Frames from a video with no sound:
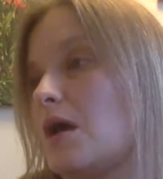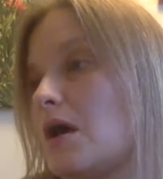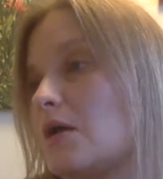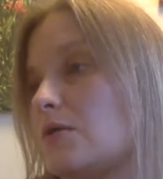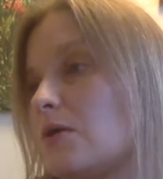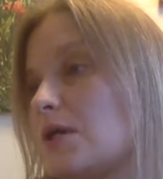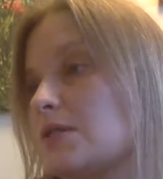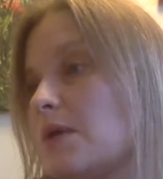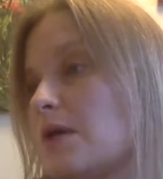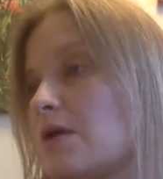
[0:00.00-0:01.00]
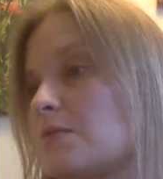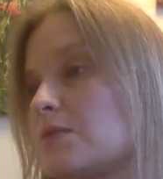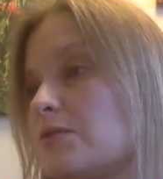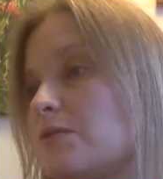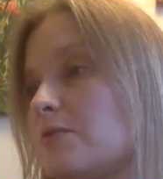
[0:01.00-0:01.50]
I cross my arms
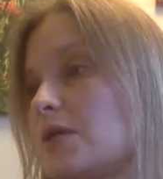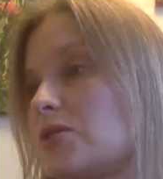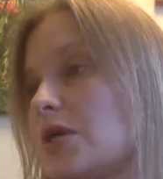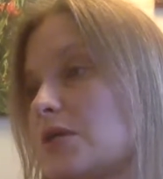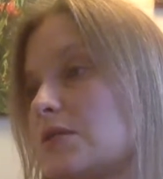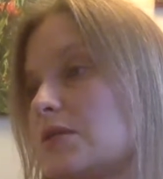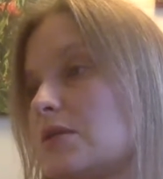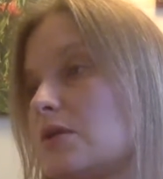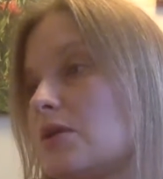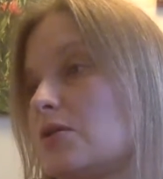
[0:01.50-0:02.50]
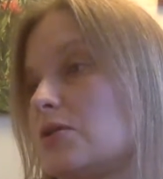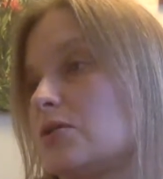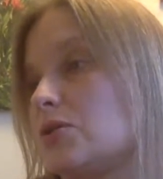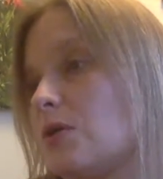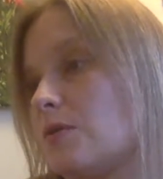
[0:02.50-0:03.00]
over my chest to
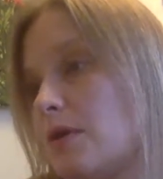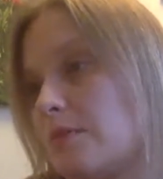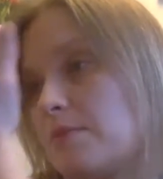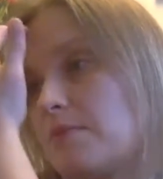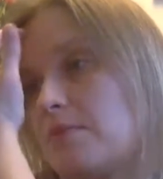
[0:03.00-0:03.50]
show them,